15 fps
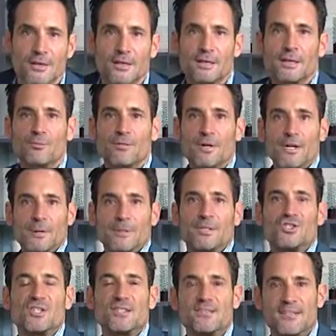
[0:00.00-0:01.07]
Ibrahimi
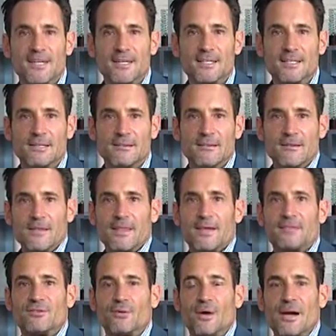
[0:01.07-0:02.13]
just said
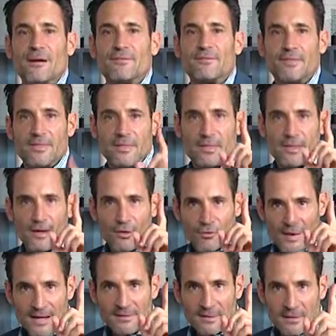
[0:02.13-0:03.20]
that to have a
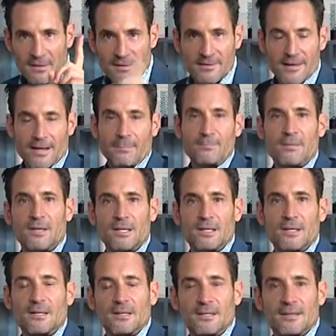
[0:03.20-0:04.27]
rectal exam
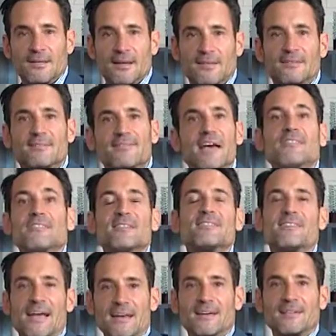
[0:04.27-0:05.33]
takes 7
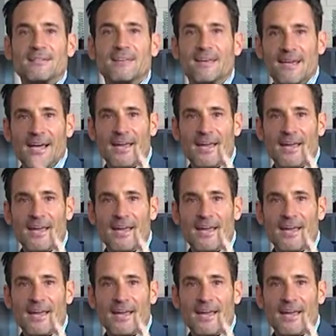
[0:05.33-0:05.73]
seconds.